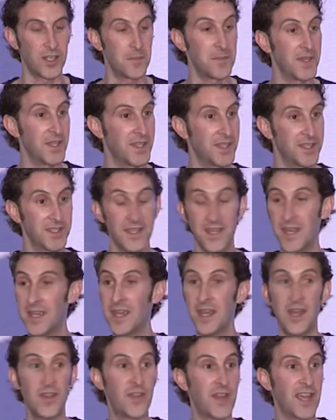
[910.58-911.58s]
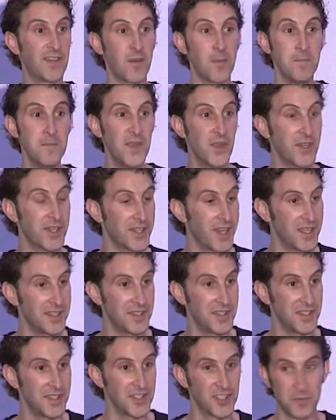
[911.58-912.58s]
a meeting, they have 1,000,000
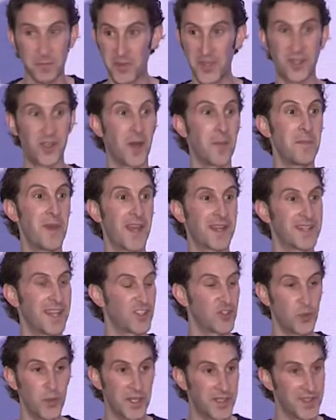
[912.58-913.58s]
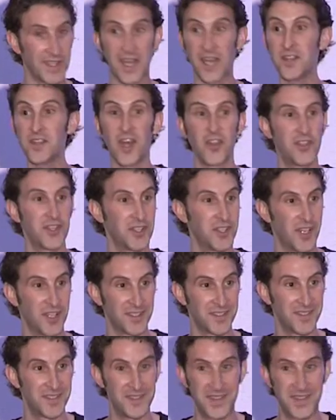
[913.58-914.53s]
ideas, but they come back next week and they got nothing done.